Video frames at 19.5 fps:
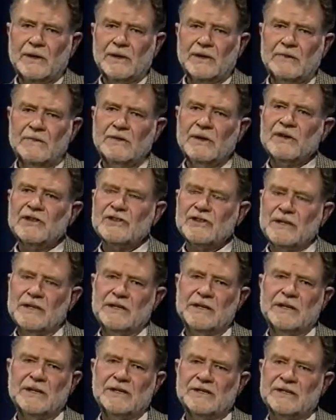
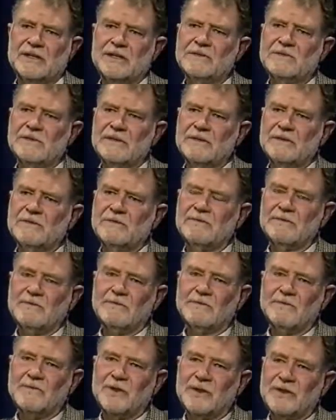vision in terms of
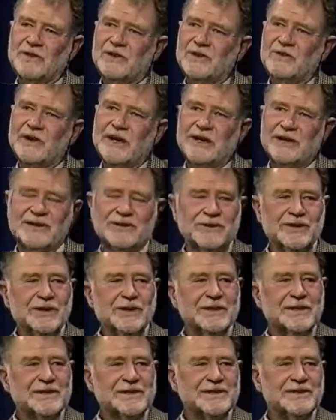what the greater good
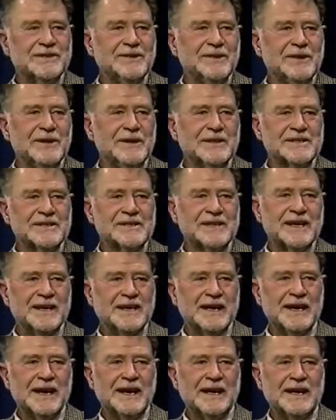is. It's
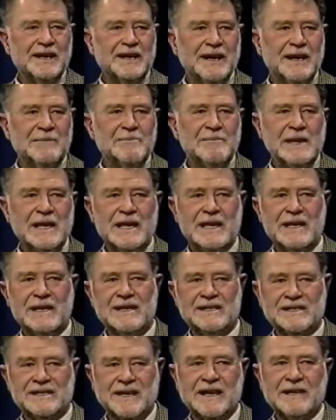a
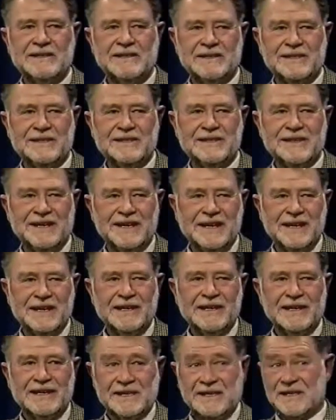me-centered
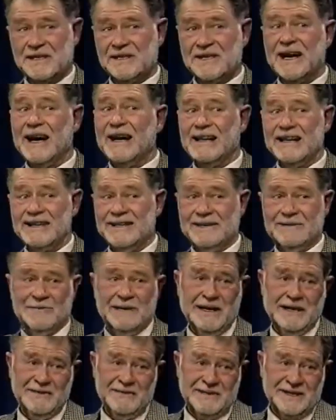society in
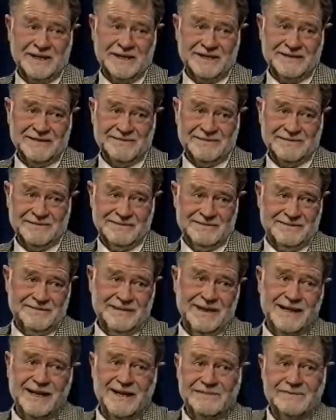many ways.
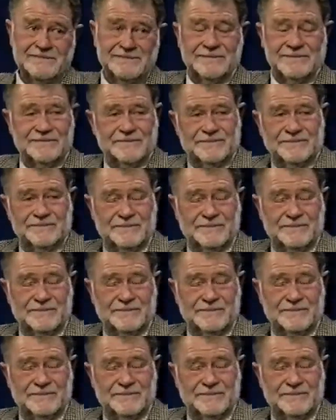You